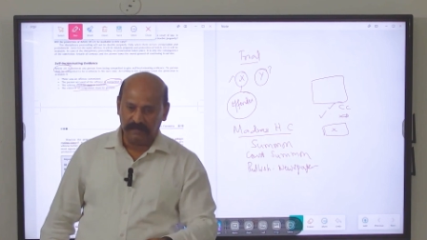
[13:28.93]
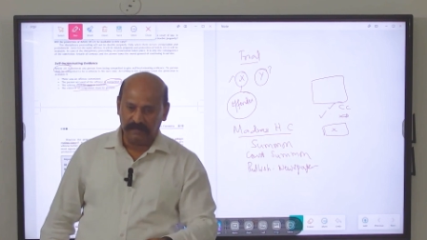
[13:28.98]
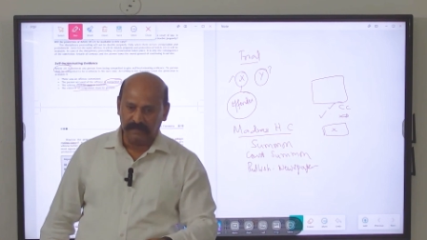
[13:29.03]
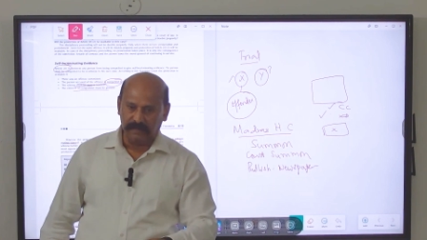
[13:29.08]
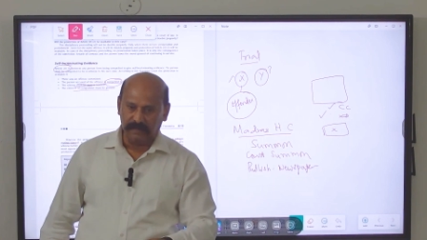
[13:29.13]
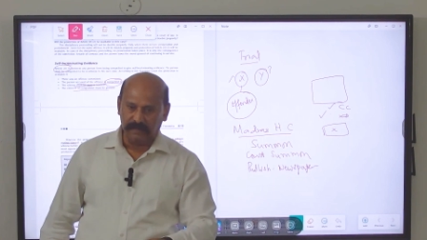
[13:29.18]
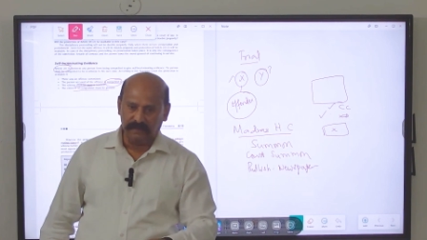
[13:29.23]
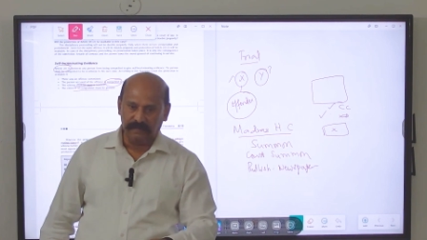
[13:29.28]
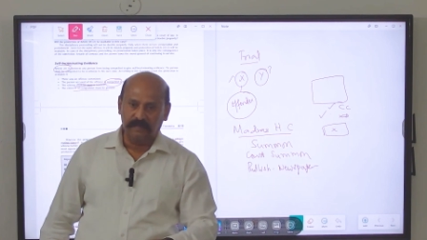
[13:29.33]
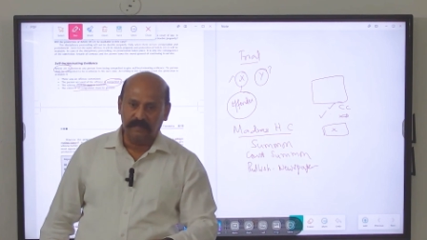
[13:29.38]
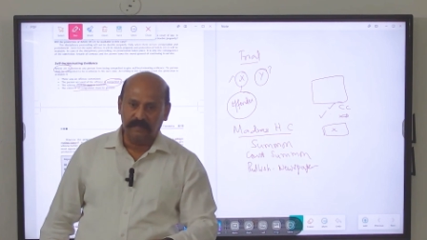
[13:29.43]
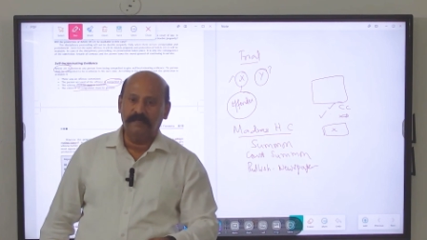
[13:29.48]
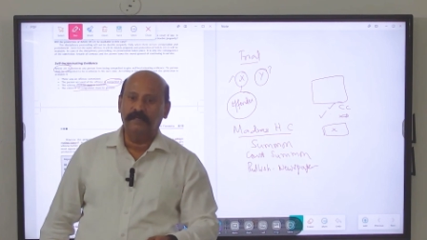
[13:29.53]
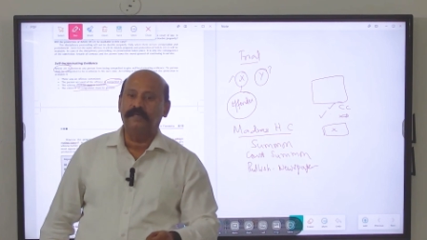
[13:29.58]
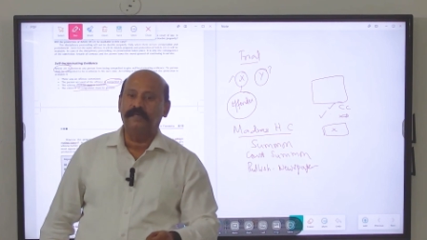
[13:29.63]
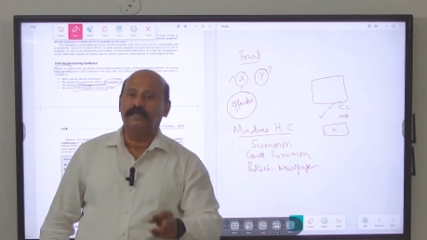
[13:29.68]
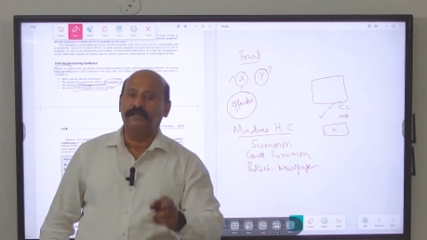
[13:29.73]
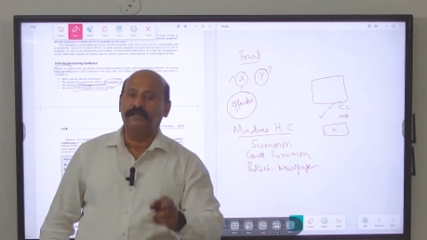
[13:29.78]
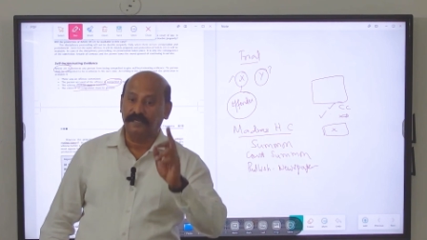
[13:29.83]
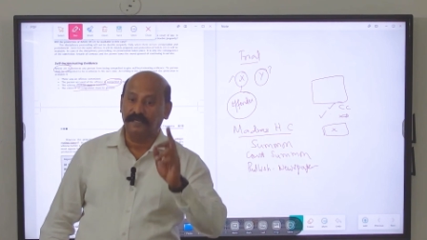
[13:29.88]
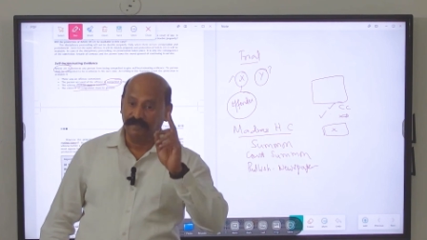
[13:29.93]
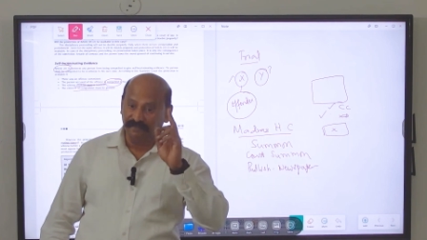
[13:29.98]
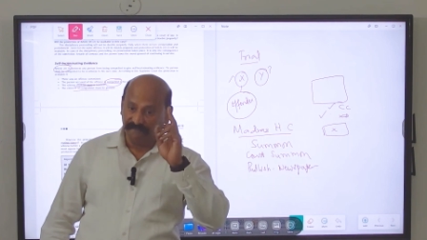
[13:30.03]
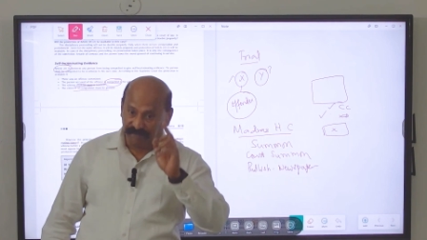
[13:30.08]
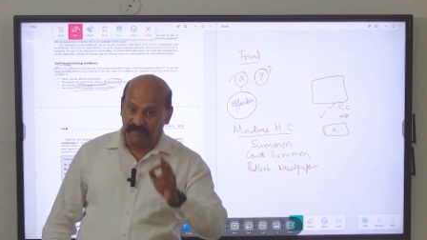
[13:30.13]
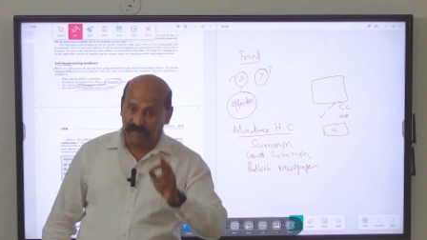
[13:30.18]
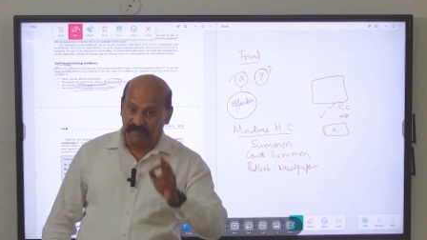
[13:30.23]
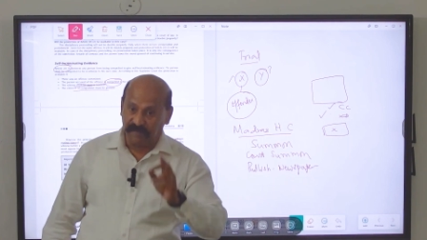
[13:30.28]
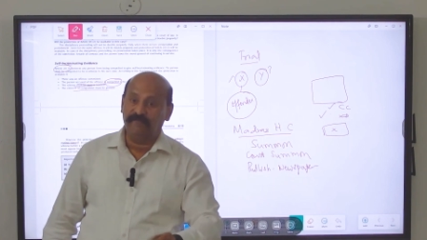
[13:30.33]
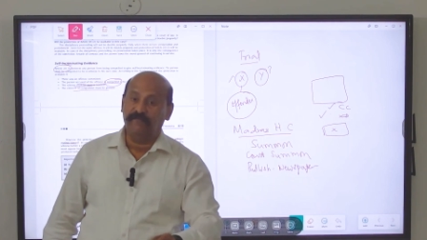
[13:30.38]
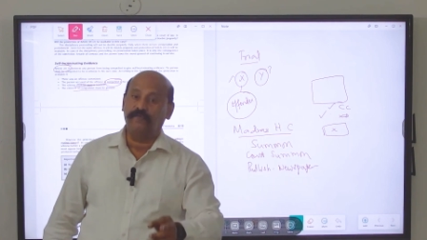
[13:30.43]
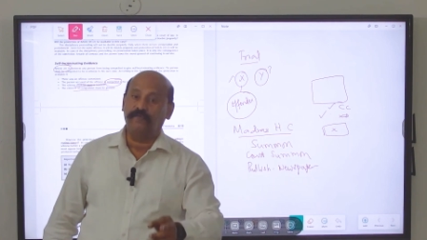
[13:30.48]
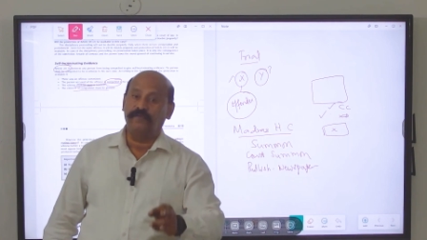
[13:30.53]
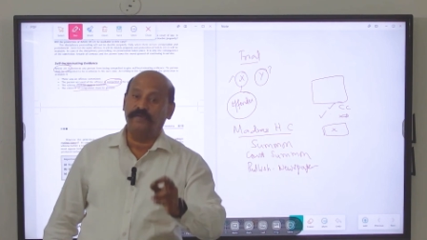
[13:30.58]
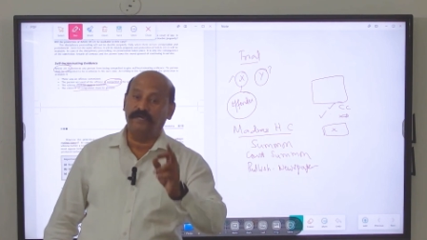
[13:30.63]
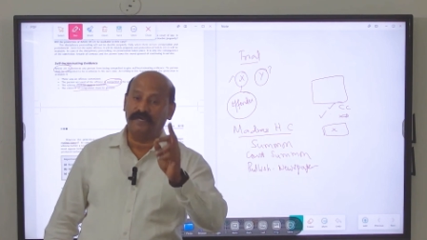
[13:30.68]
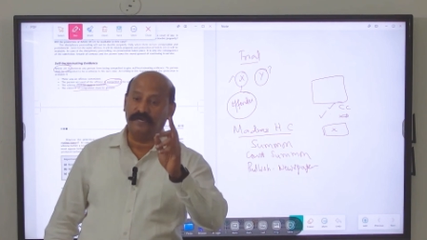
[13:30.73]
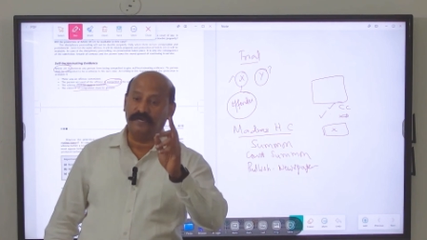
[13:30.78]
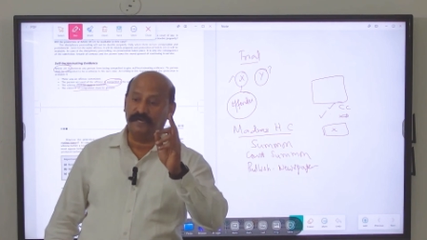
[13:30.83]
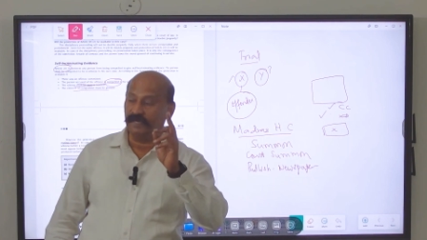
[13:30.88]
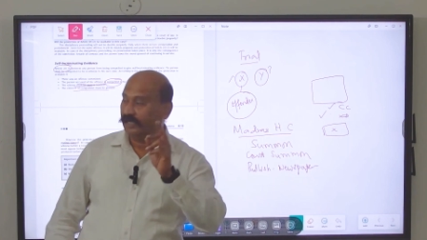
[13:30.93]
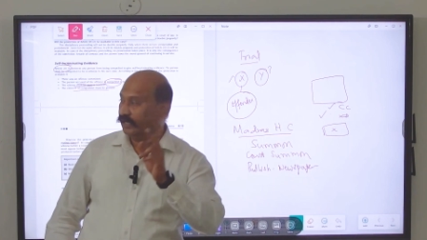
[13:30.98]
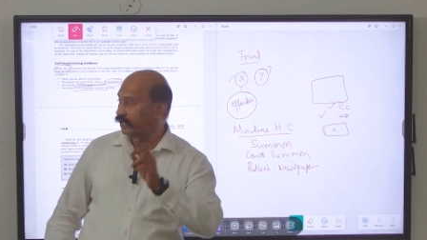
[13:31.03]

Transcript: And if and if